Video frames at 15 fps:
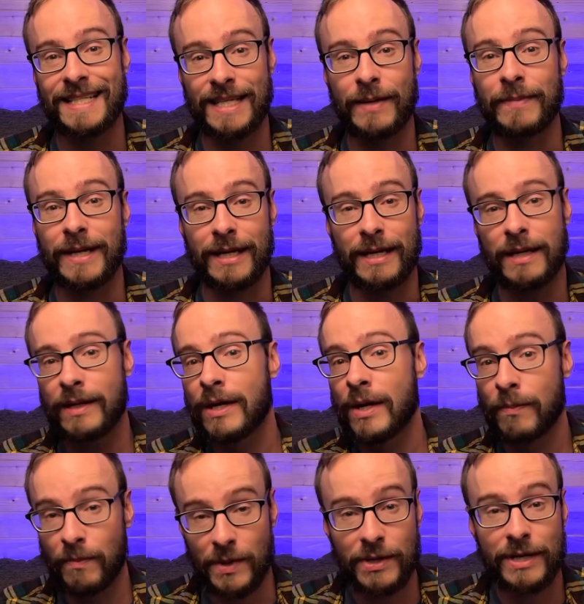some in it,
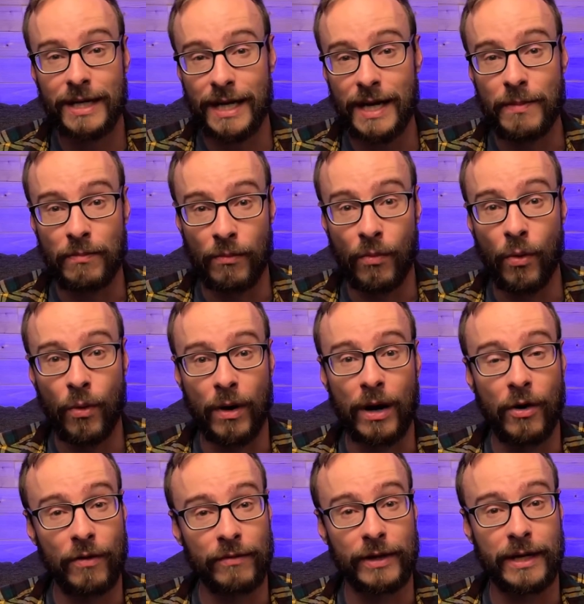but you can get more
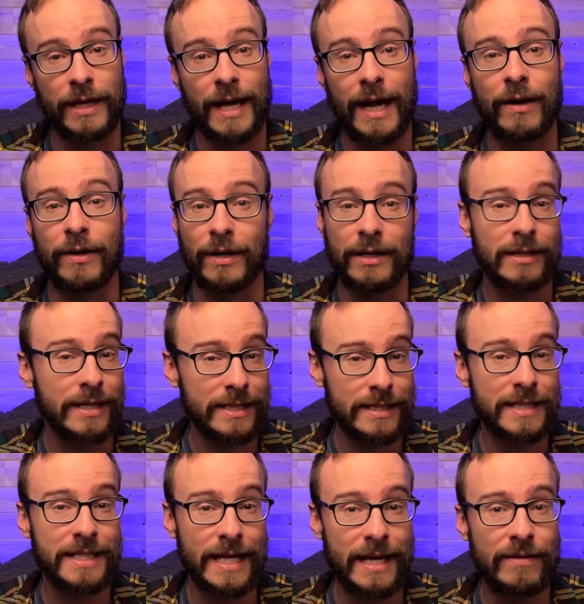over the counter. It's
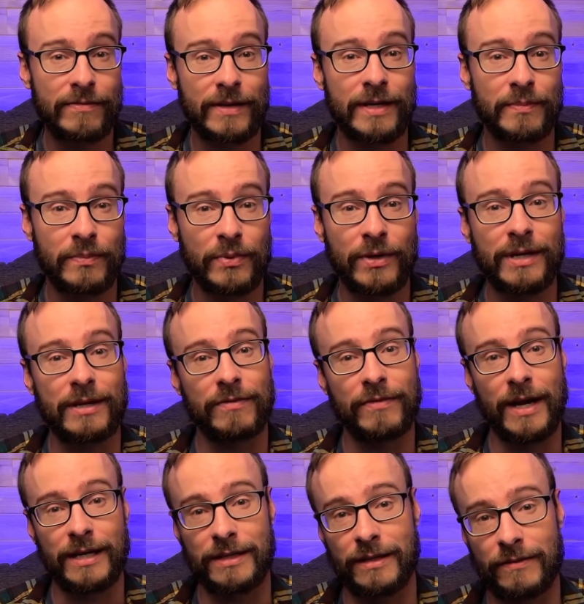safe and pretty
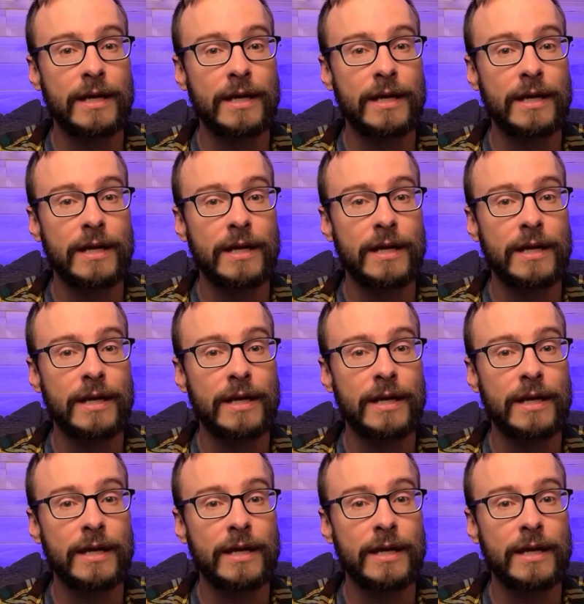effective.